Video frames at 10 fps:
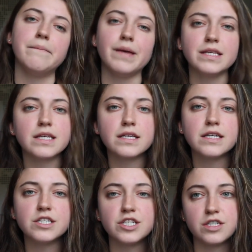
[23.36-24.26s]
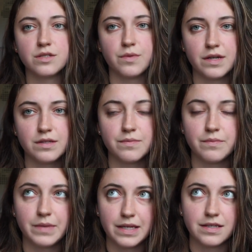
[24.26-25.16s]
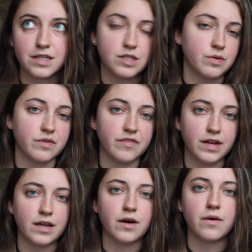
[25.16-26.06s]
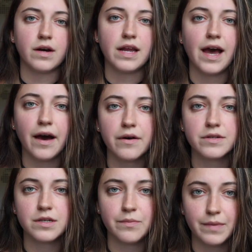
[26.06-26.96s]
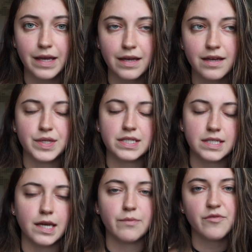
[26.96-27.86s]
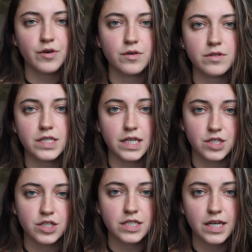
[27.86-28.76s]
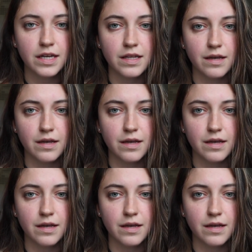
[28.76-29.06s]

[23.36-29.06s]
And basically, she just wanted me to do a video on how to make the same foods interesting,